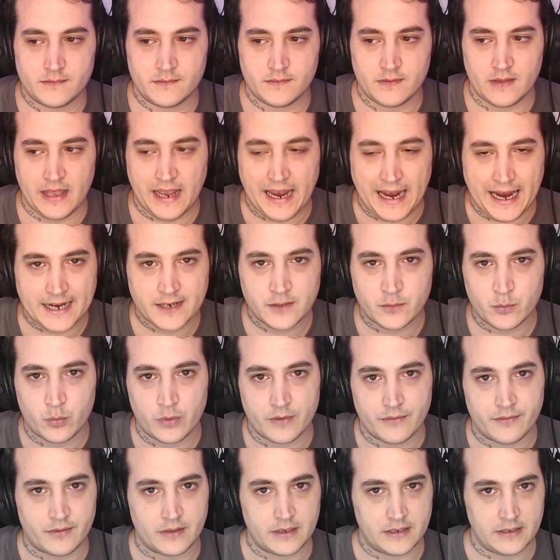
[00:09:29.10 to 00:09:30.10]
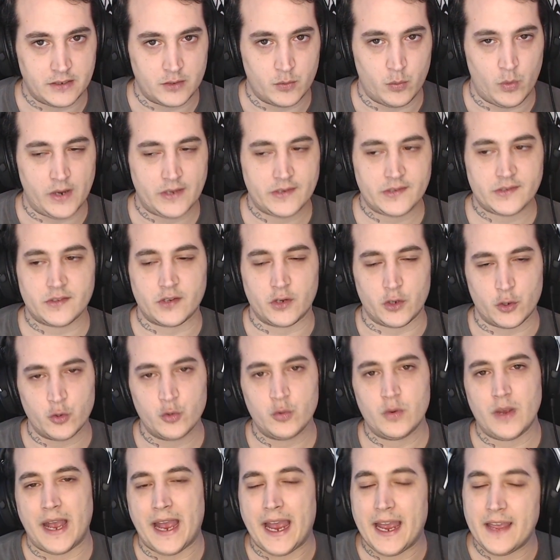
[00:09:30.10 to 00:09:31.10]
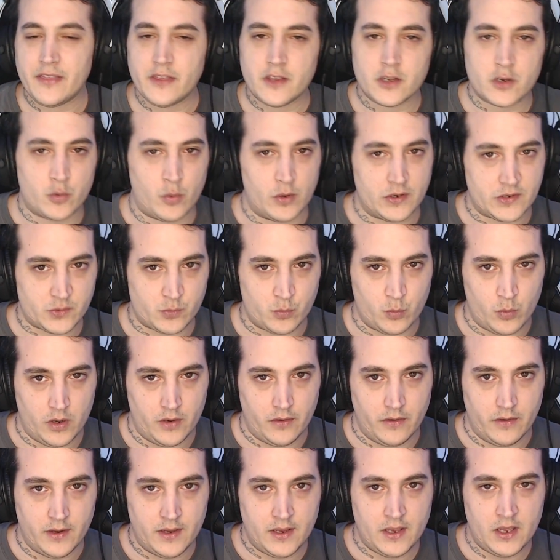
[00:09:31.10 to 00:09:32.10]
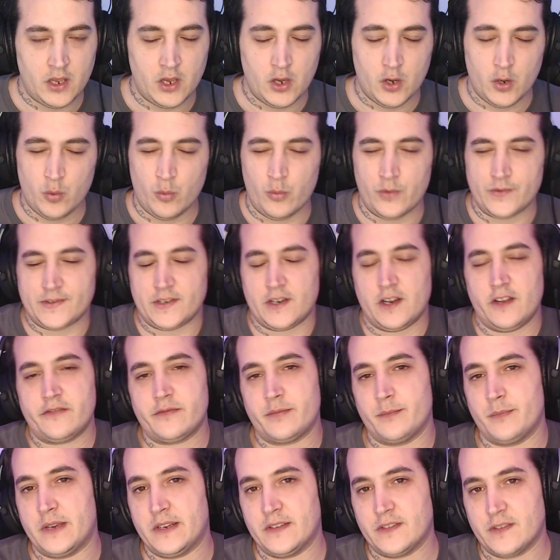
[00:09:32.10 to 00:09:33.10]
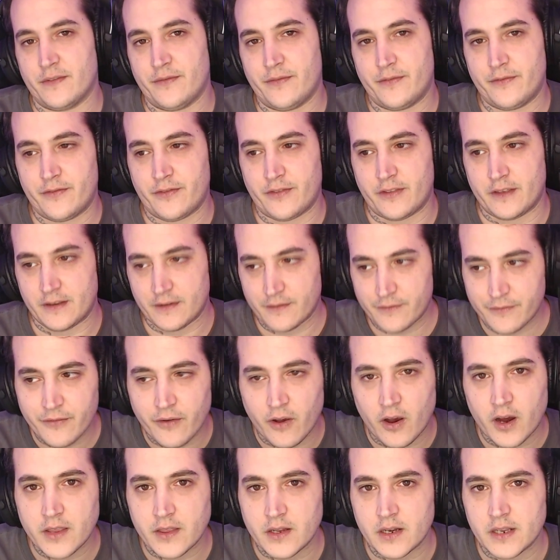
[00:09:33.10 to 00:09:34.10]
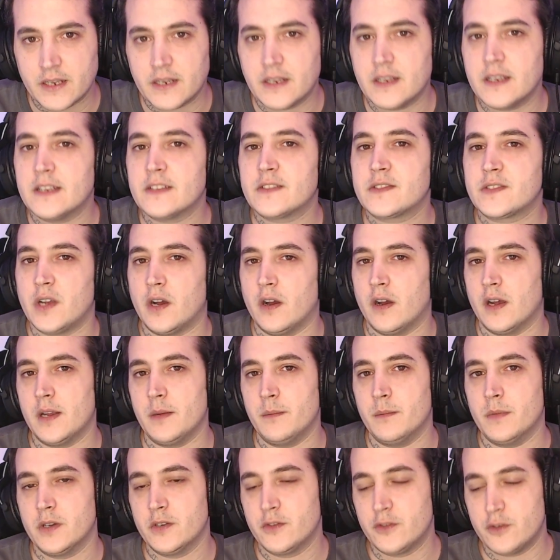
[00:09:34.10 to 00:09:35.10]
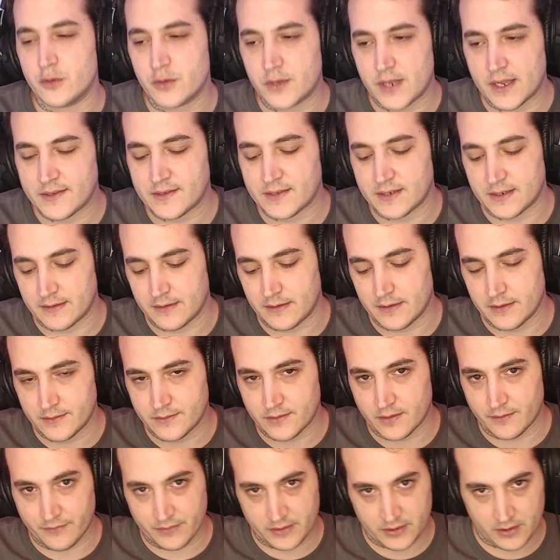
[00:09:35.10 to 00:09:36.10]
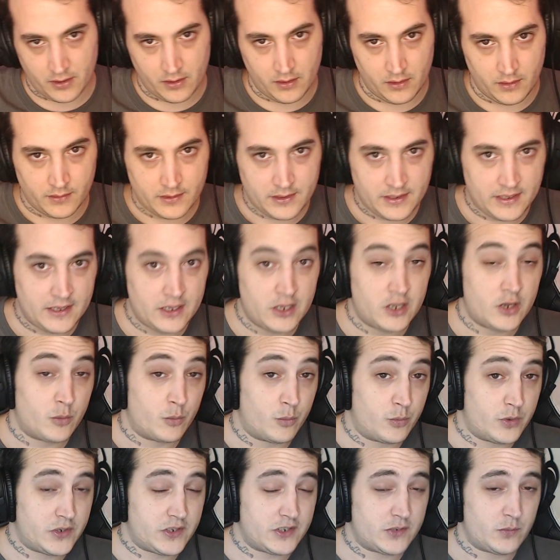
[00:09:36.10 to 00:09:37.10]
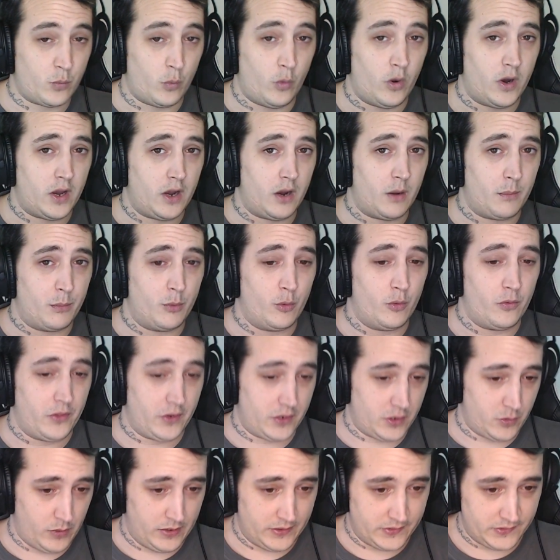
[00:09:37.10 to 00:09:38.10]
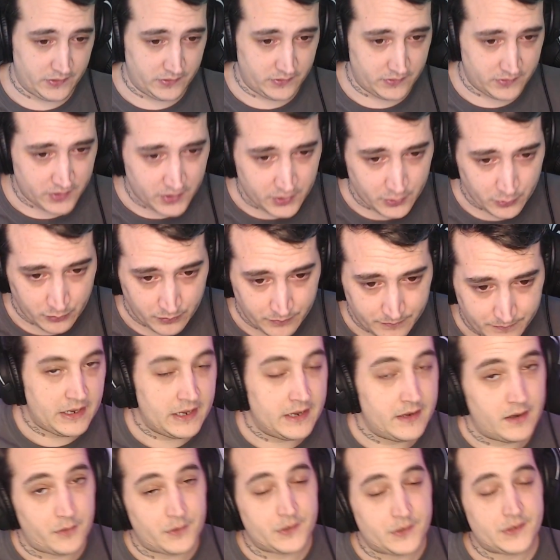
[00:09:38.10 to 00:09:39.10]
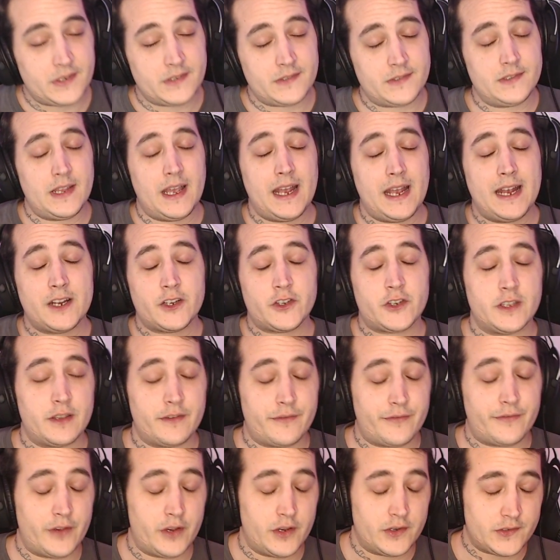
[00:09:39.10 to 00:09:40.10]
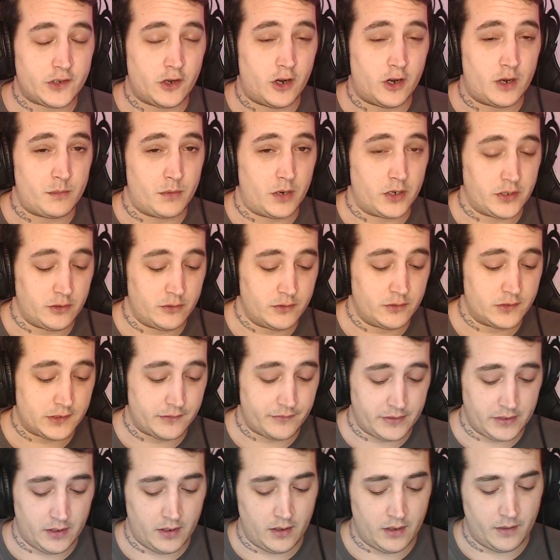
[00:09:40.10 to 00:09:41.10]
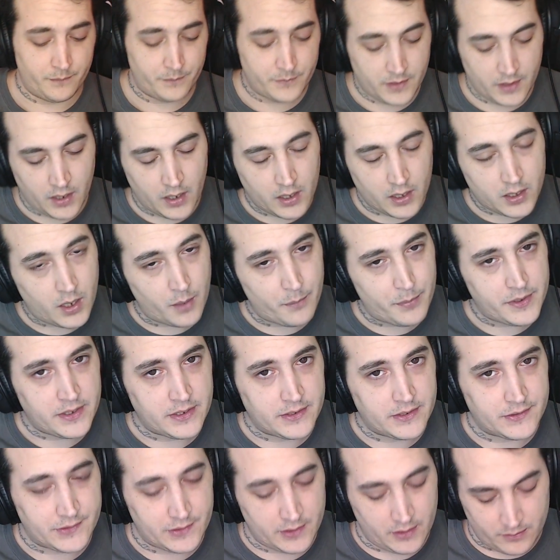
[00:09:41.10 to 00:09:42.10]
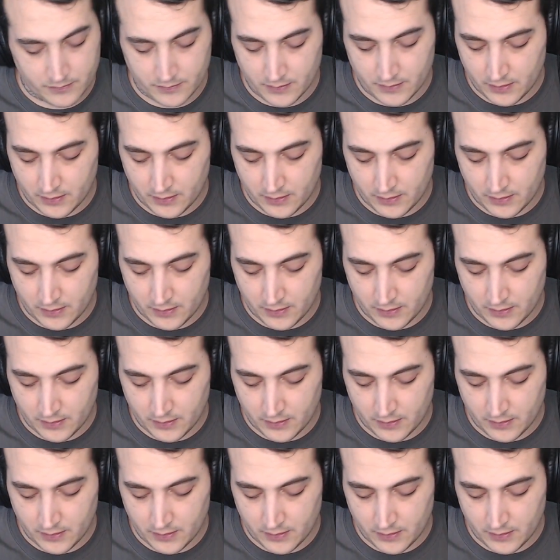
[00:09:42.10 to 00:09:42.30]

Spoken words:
had with the Quest 2 and the Quest 1 was enough for me to think finally it's time to get into VR, which is why I bought the Quest 2. Now this isn't actually the first time I used VR. A couple of years ago